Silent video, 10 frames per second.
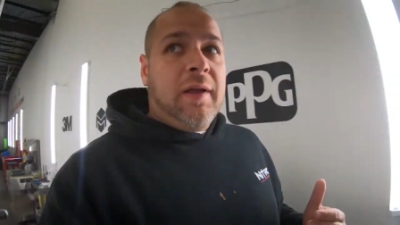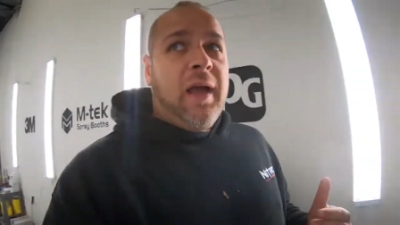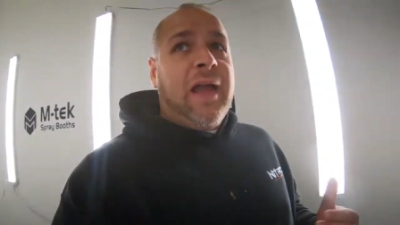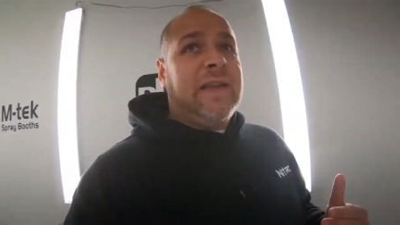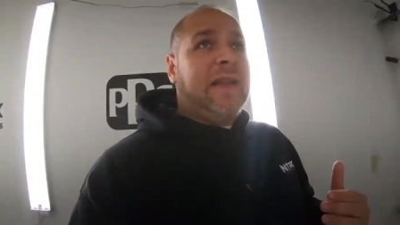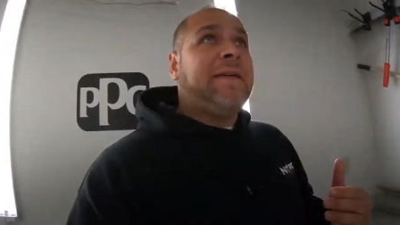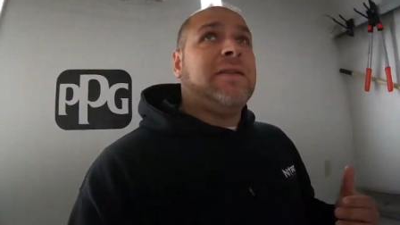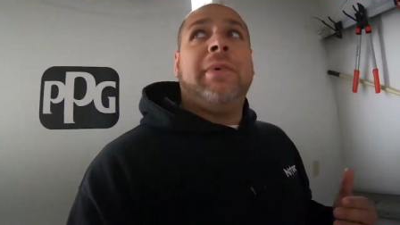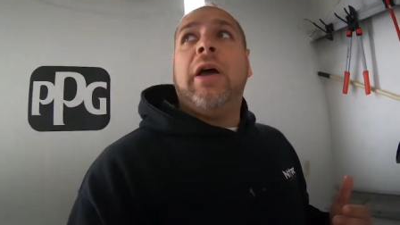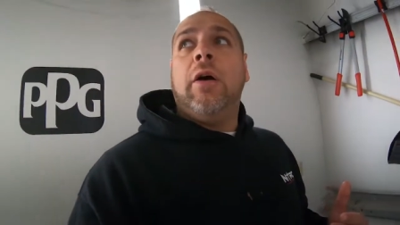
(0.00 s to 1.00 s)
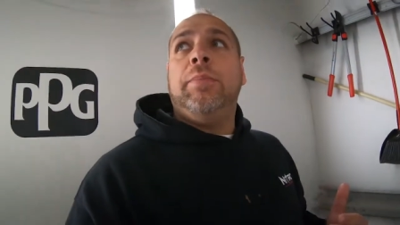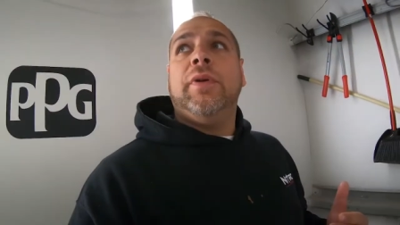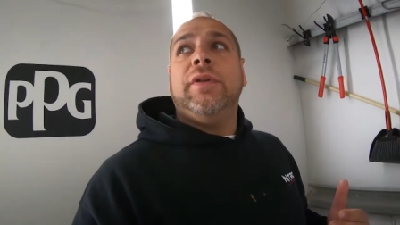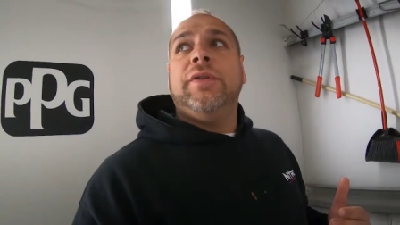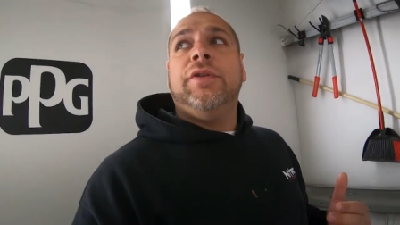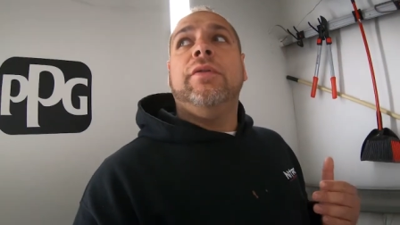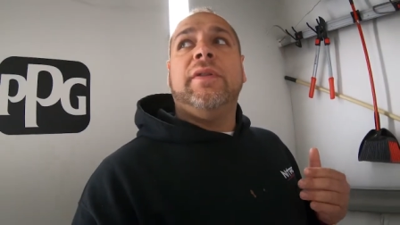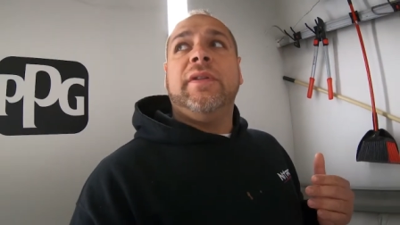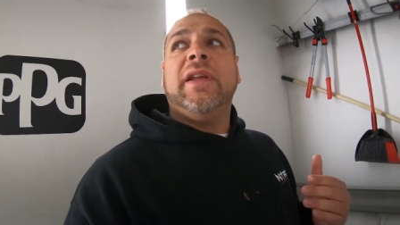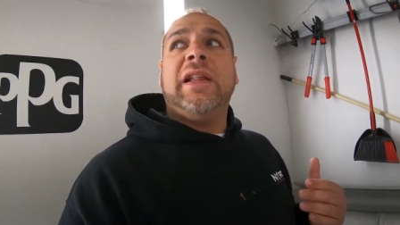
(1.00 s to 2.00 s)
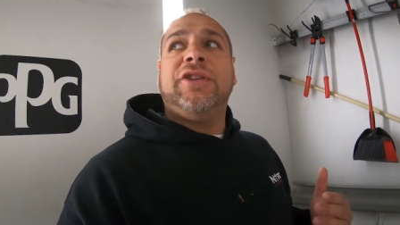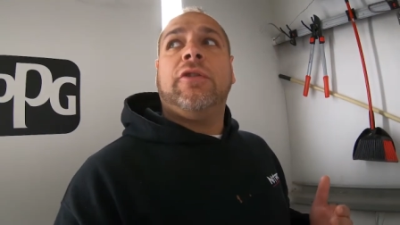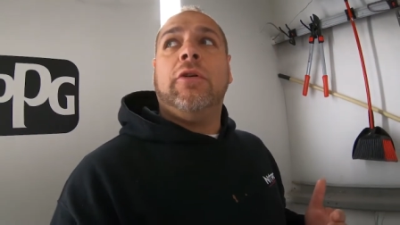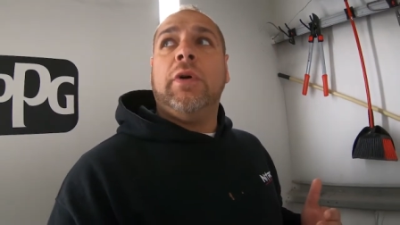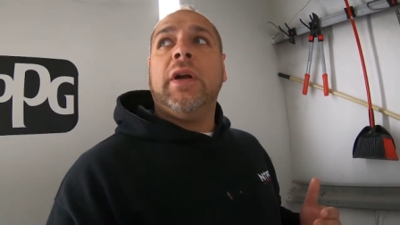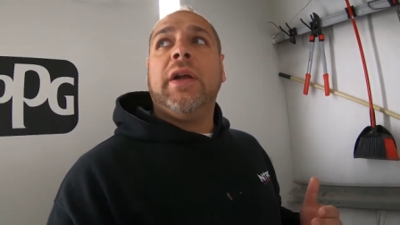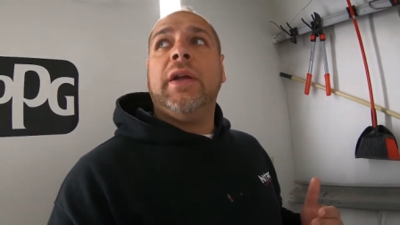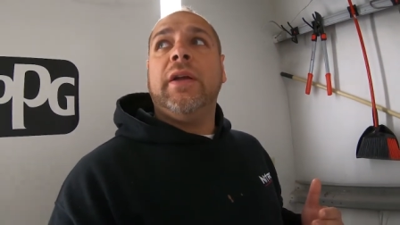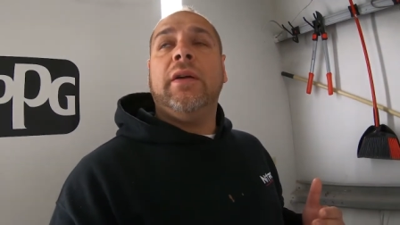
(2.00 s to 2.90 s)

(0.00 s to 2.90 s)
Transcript: I did have some help doing the electrical work.